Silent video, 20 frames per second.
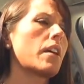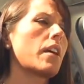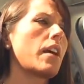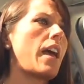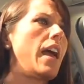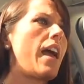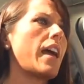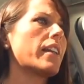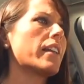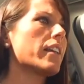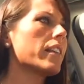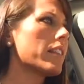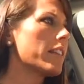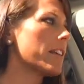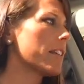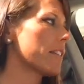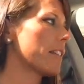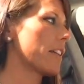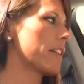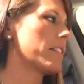
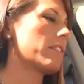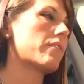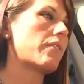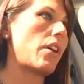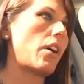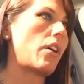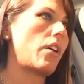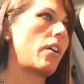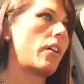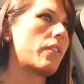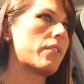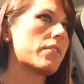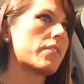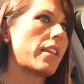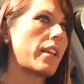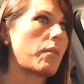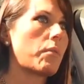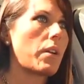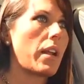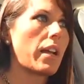anything that involves,
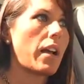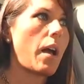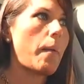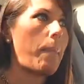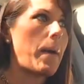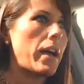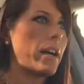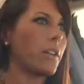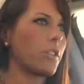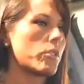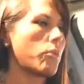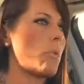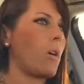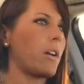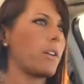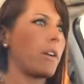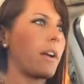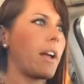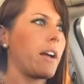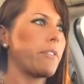like when I got back in the
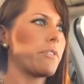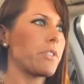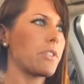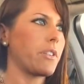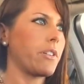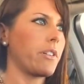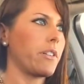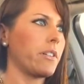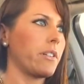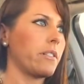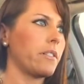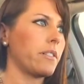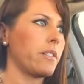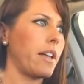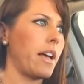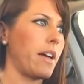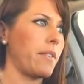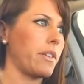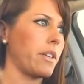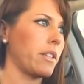water after
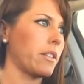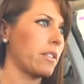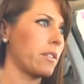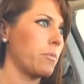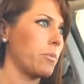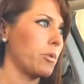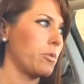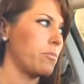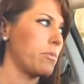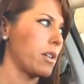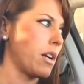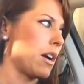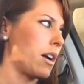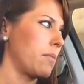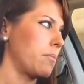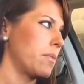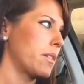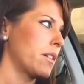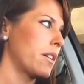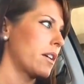having the boob job
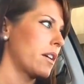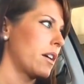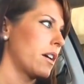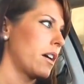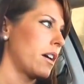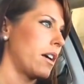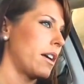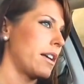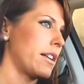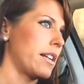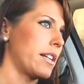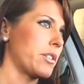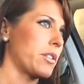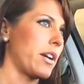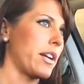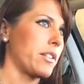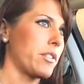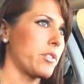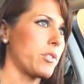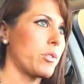and I
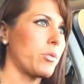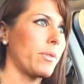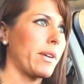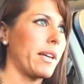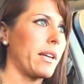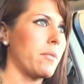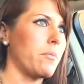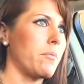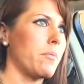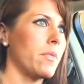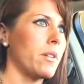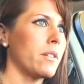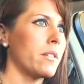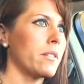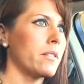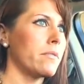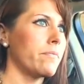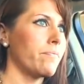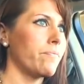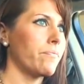tried to swim,
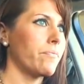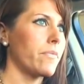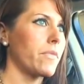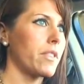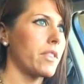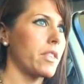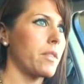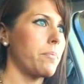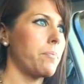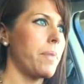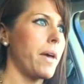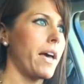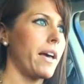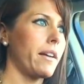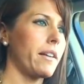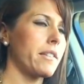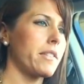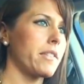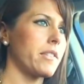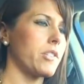the
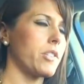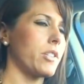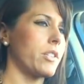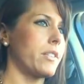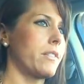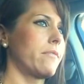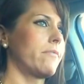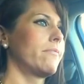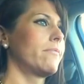pecs just